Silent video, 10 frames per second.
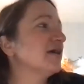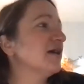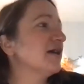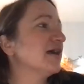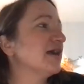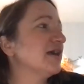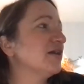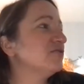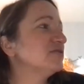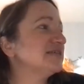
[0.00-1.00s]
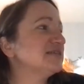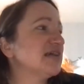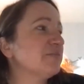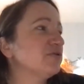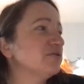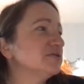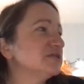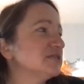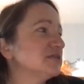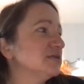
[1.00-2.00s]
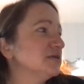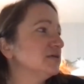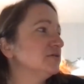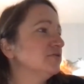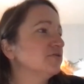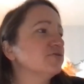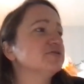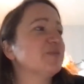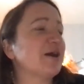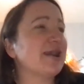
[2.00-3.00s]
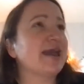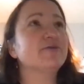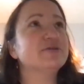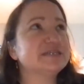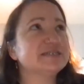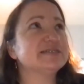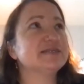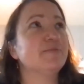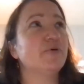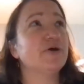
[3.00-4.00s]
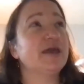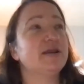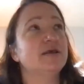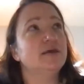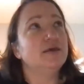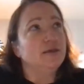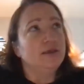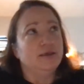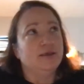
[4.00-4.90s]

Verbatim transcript: I also dabbled or thought about languages at some point. Hmm,